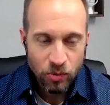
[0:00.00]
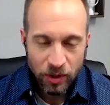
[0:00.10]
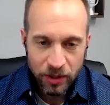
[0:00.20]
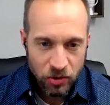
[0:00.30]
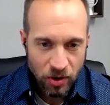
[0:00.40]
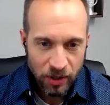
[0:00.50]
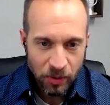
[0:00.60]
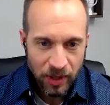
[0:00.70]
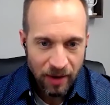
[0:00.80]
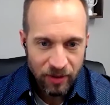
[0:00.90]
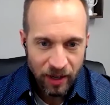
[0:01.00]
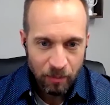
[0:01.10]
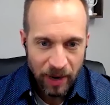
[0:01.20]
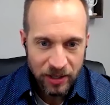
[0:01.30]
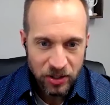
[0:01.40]
really struggling with having
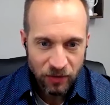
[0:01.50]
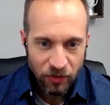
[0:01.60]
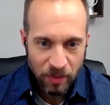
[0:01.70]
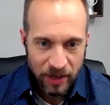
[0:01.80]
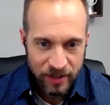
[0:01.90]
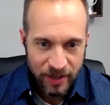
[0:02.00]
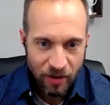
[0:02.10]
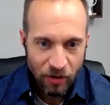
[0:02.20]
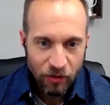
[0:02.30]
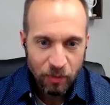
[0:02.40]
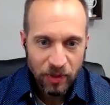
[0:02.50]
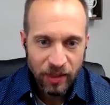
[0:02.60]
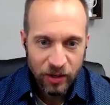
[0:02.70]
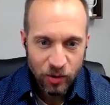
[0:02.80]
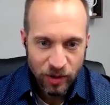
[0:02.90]
compassion for myself, but
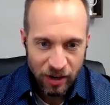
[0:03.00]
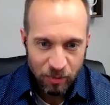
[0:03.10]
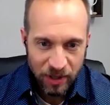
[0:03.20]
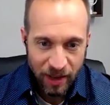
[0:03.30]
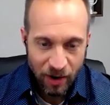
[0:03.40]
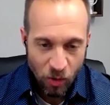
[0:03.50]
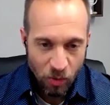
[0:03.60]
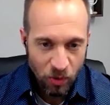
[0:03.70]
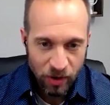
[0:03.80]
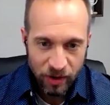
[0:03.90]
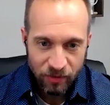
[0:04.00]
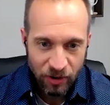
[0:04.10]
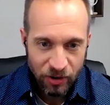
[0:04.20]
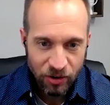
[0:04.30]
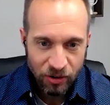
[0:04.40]
then you gave me that homework
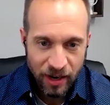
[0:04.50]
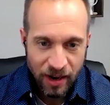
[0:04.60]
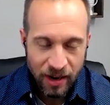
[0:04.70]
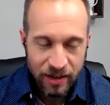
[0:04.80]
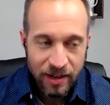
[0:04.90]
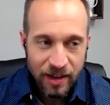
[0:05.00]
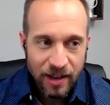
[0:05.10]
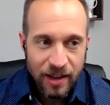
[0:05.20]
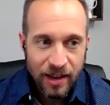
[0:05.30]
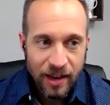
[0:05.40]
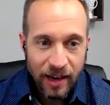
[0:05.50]
very early on, and